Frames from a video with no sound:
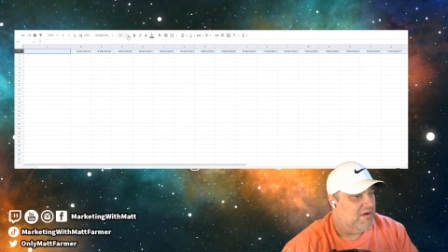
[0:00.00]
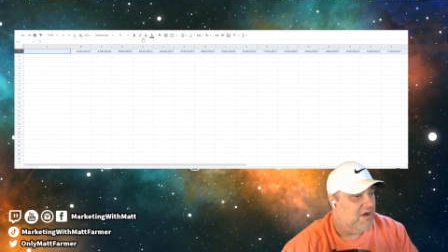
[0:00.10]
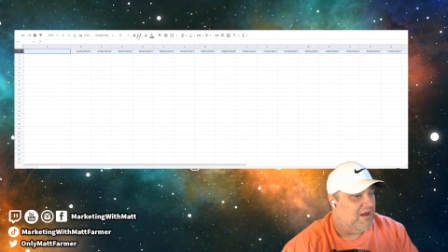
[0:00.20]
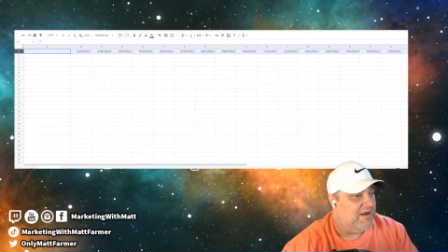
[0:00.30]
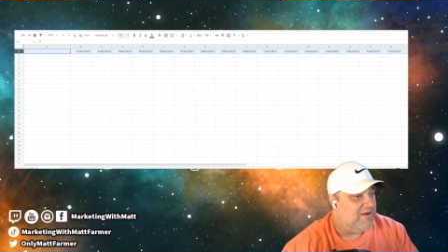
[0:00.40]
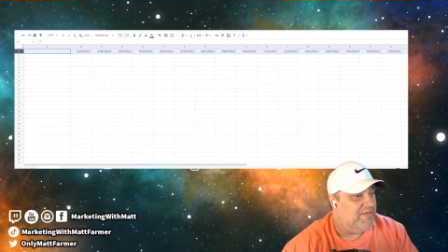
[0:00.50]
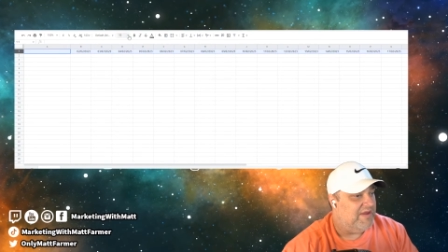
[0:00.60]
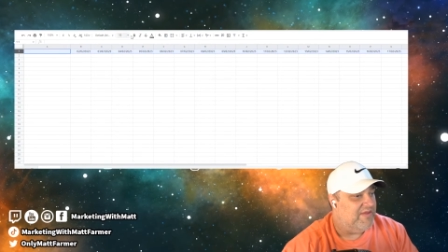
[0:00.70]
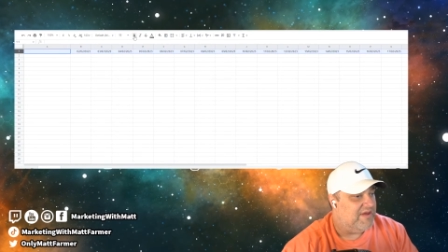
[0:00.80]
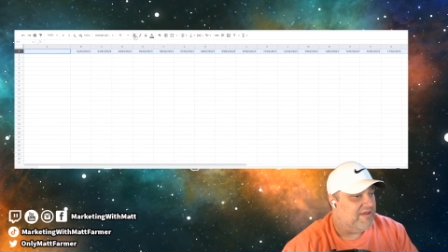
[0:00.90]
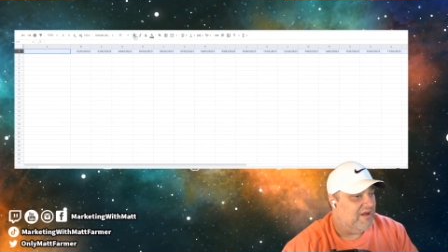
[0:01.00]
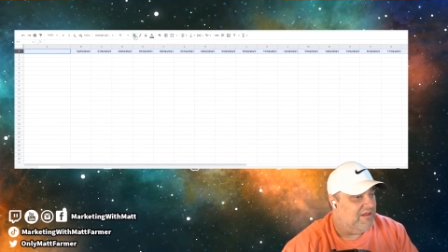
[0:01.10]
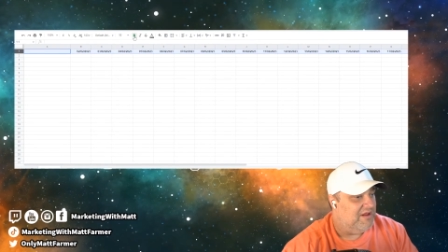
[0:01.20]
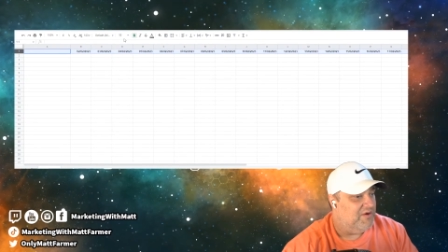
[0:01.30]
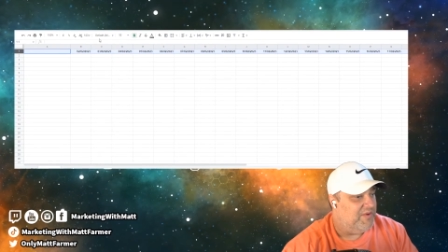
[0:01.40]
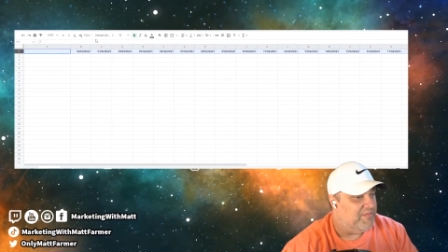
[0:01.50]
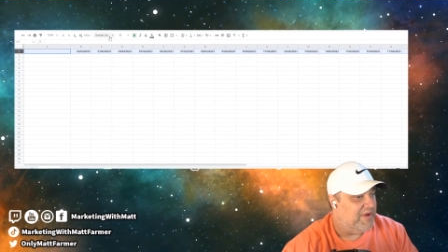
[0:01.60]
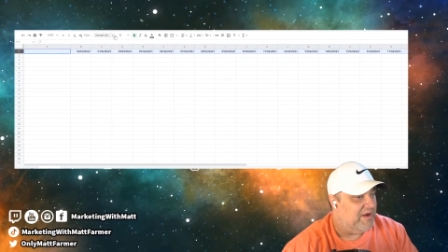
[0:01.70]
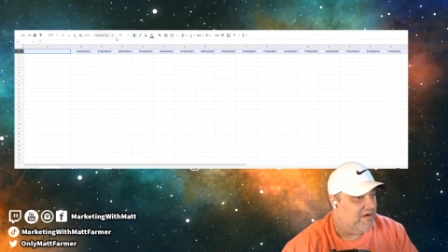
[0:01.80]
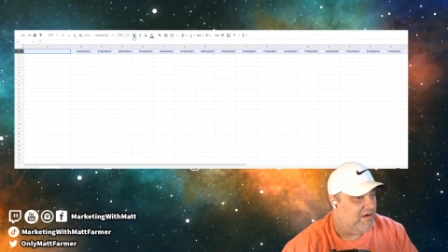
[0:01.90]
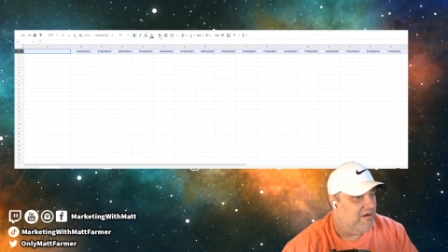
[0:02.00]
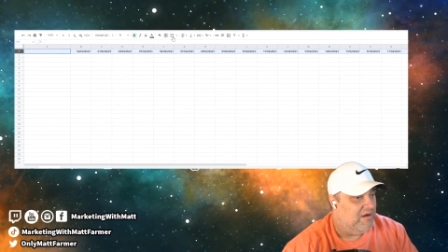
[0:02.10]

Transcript: I like to make this a little bit bigger.